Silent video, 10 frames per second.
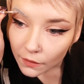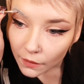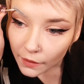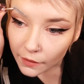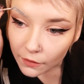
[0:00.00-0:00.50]

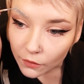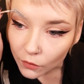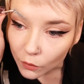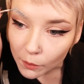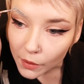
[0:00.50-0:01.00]
I can
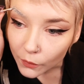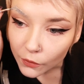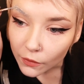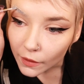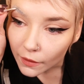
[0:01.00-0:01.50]
do
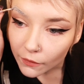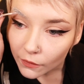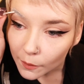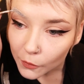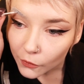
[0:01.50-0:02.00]
most things.
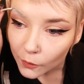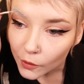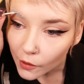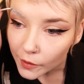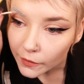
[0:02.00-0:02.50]
I'm also
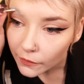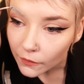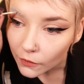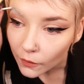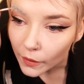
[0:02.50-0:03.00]
an
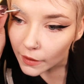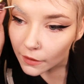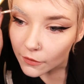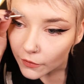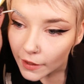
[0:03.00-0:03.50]
artist, so
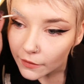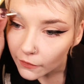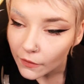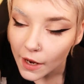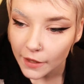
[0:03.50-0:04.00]
like if I
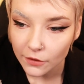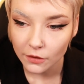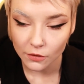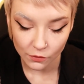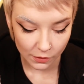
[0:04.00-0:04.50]
decide to
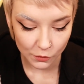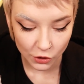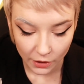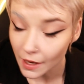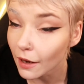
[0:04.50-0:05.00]
do some
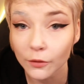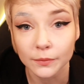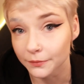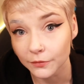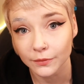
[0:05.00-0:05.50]
shit, I'll
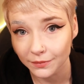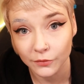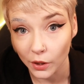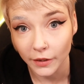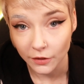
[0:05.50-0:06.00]

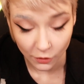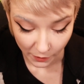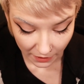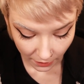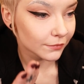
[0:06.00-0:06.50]
fucking do
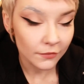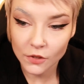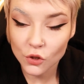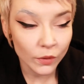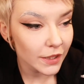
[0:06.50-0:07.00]
it.
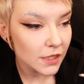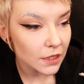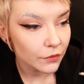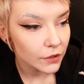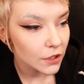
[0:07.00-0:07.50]
You can
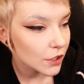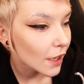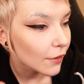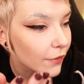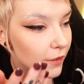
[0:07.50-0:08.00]
see for
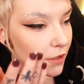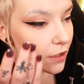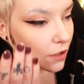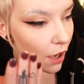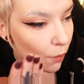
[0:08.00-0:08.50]
yourself, this
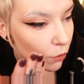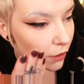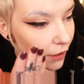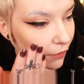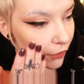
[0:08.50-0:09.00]
is not
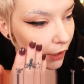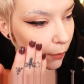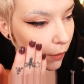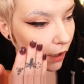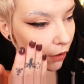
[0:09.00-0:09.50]
working very
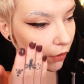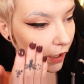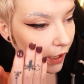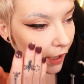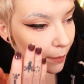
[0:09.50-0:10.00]
well,
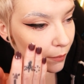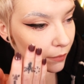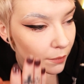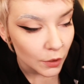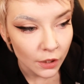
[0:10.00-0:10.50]
and
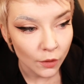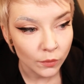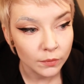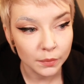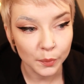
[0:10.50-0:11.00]
I'm, you
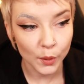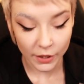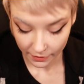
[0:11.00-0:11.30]
know, putting